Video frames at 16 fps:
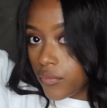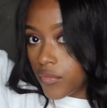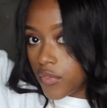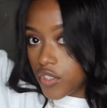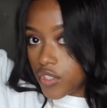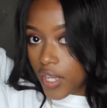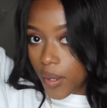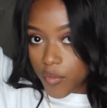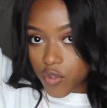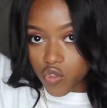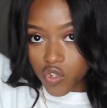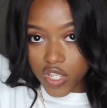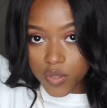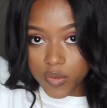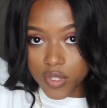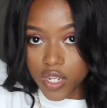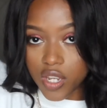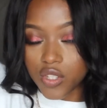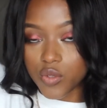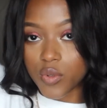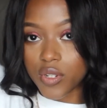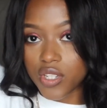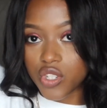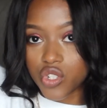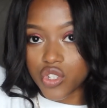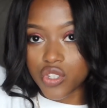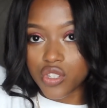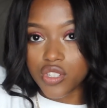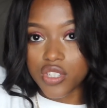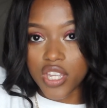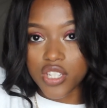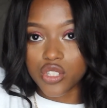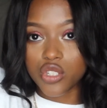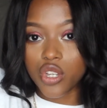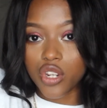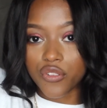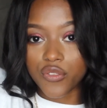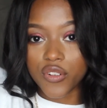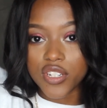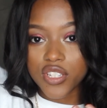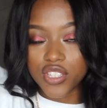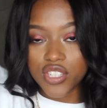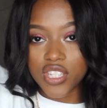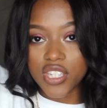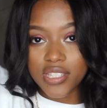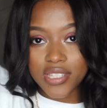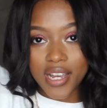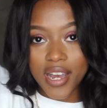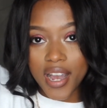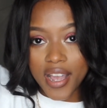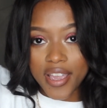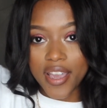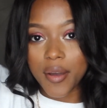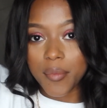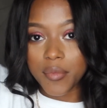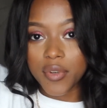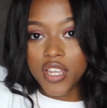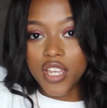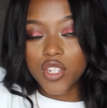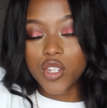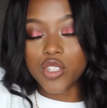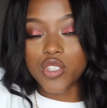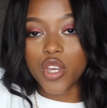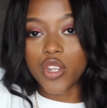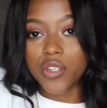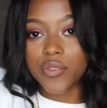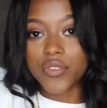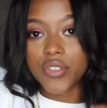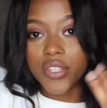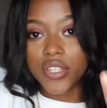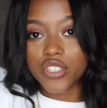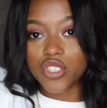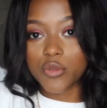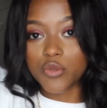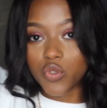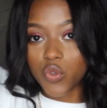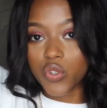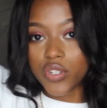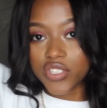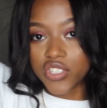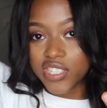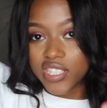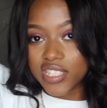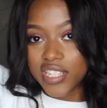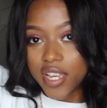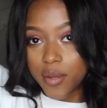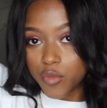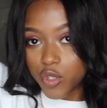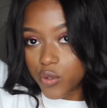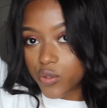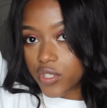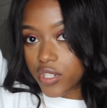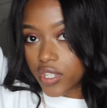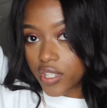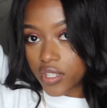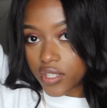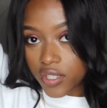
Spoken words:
This camera drives me nuts when it just decides to turn off and it sees that I am, not turn off, it stops recording, it sees I am using it.